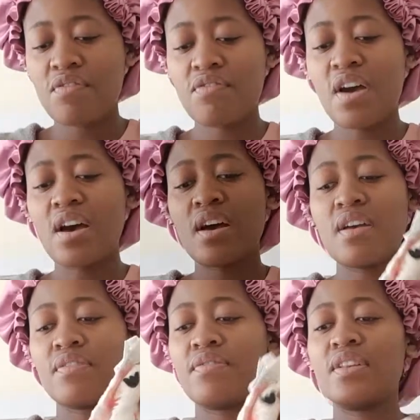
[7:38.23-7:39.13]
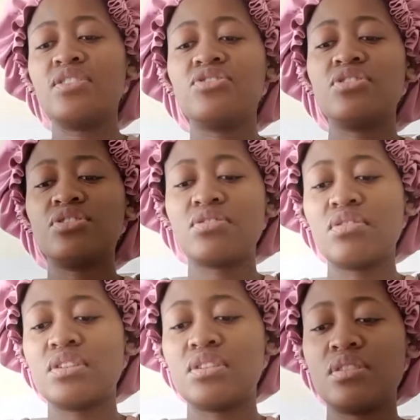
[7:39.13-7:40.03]
5, and it's just
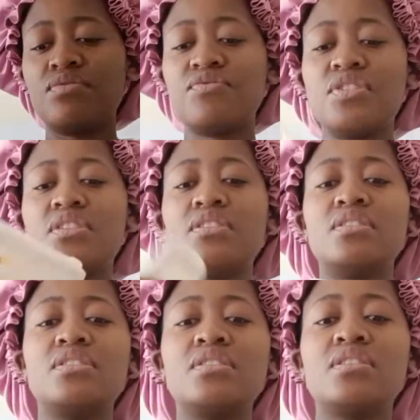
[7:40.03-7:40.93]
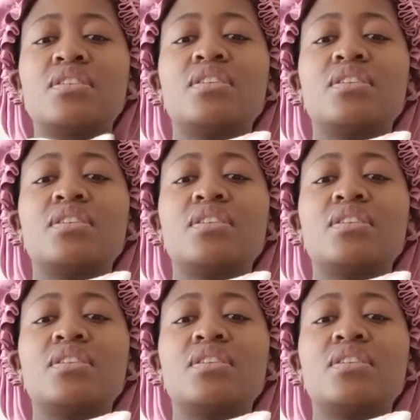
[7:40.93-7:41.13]
got different